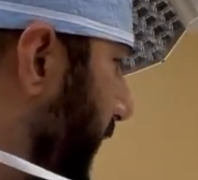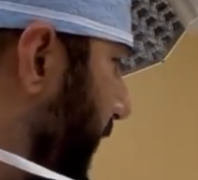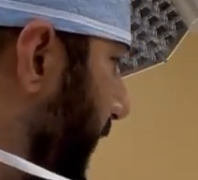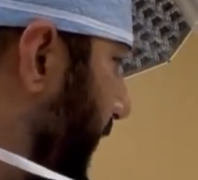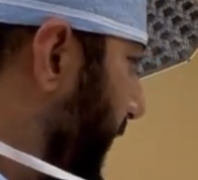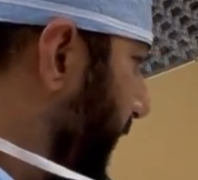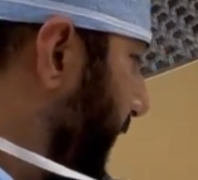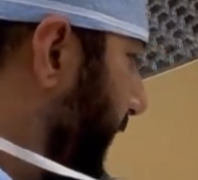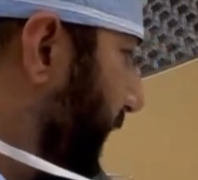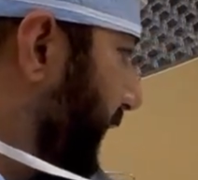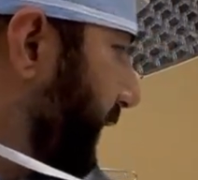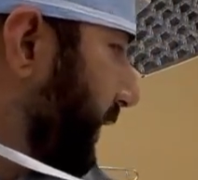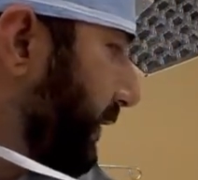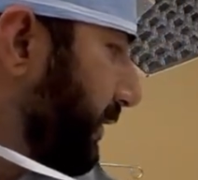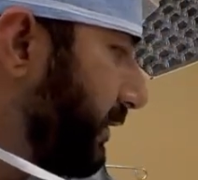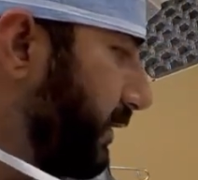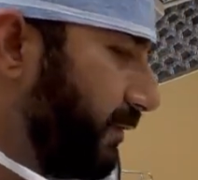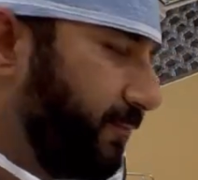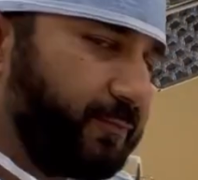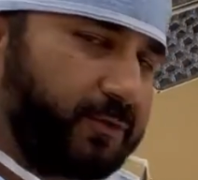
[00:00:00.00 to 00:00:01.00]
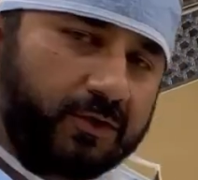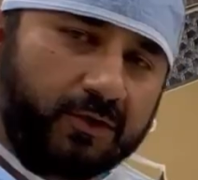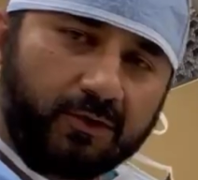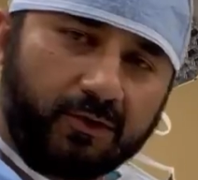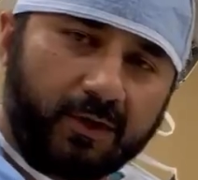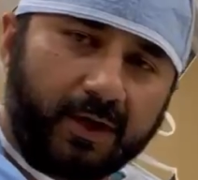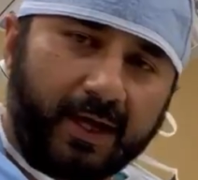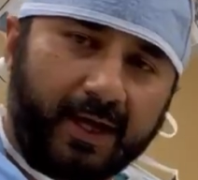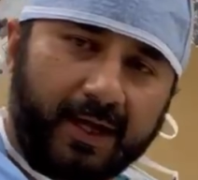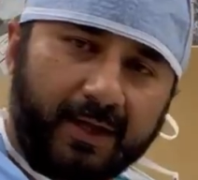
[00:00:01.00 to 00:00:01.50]
And
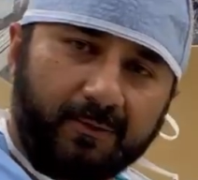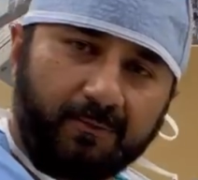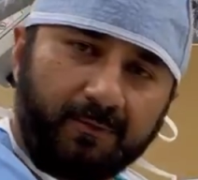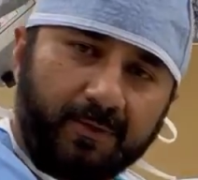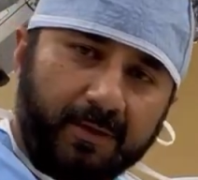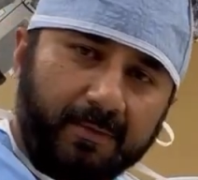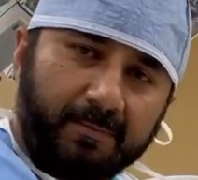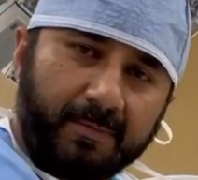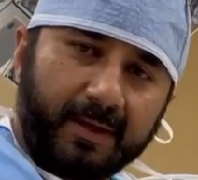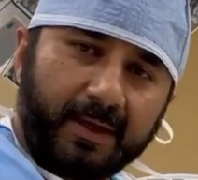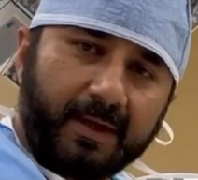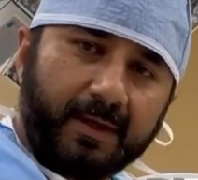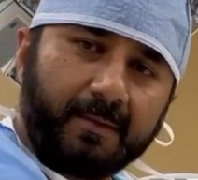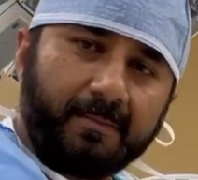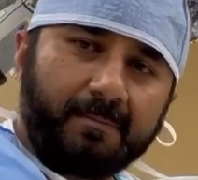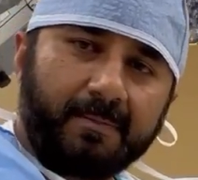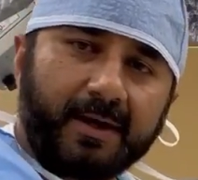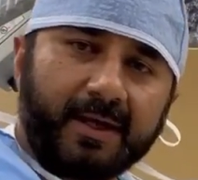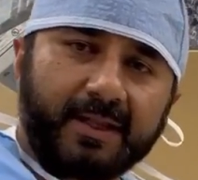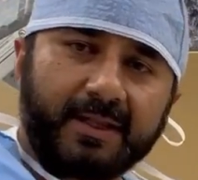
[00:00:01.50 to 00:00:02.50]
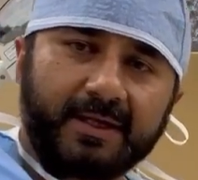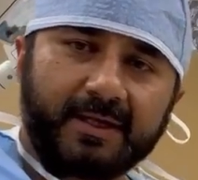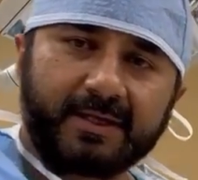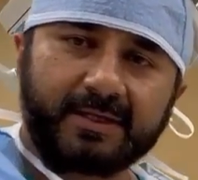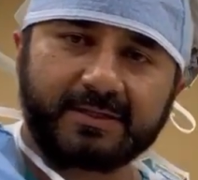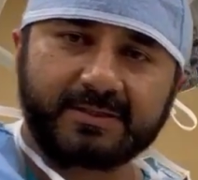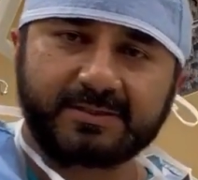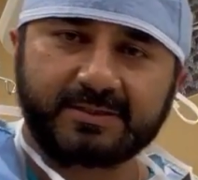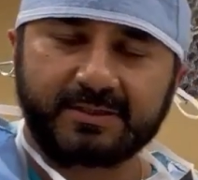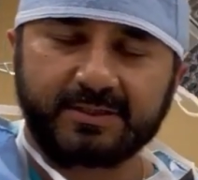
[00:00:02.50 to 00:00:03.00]
your head will be by the
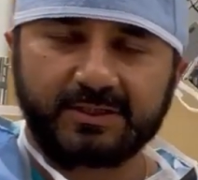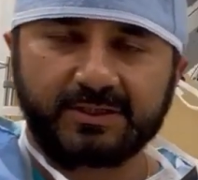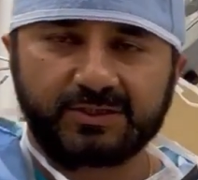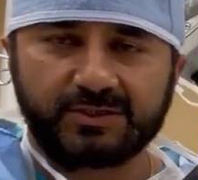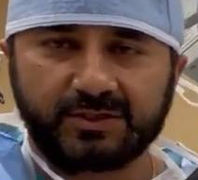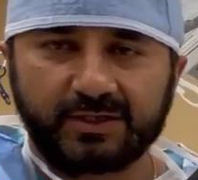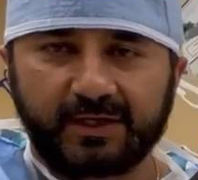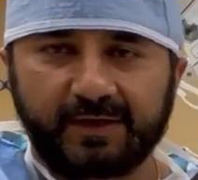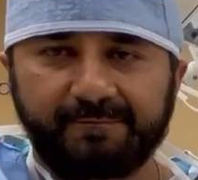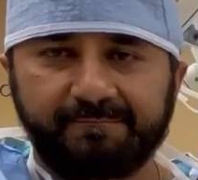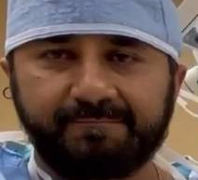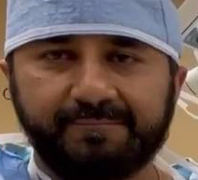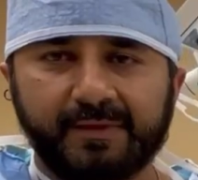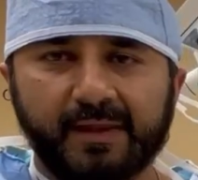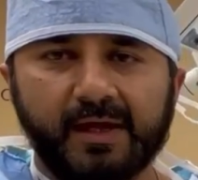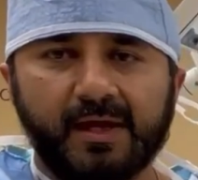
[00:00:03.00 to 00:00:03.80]
anesthesia,